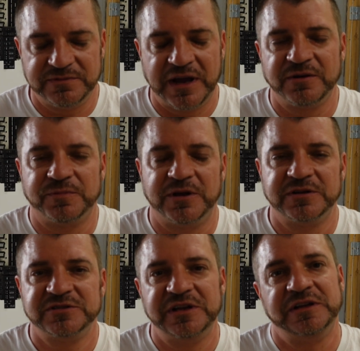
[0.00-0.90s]
counter
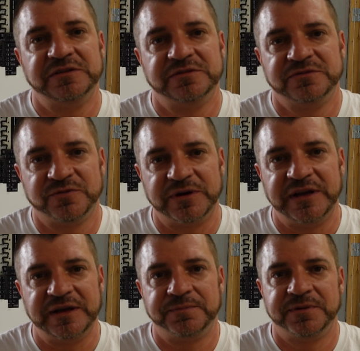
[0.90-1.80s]
plugs in 20
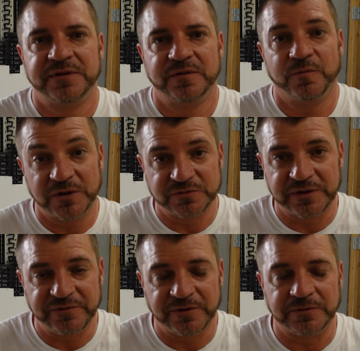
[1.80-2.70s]
amp,
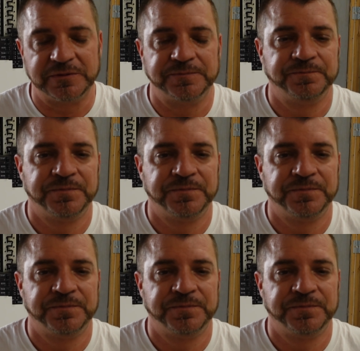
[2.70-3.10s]
120 volt.